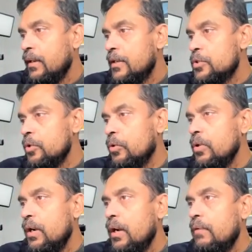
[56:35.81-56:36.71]

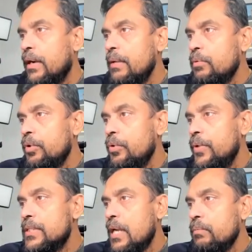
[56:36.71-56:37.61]
So what I'm going to do
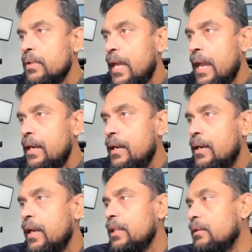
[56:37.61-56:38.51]
is I'm going to add
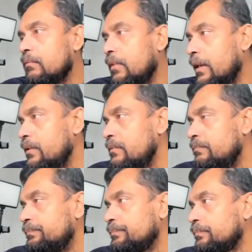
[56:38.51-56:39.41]
another one,
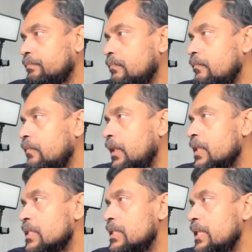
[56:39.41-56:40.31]

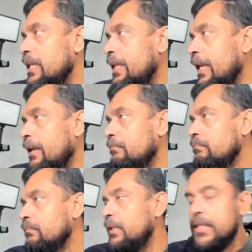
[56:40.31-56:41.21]
CNAME,
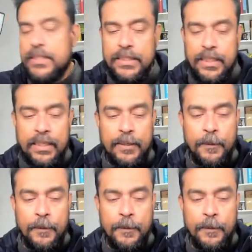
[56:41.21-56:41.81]
let's say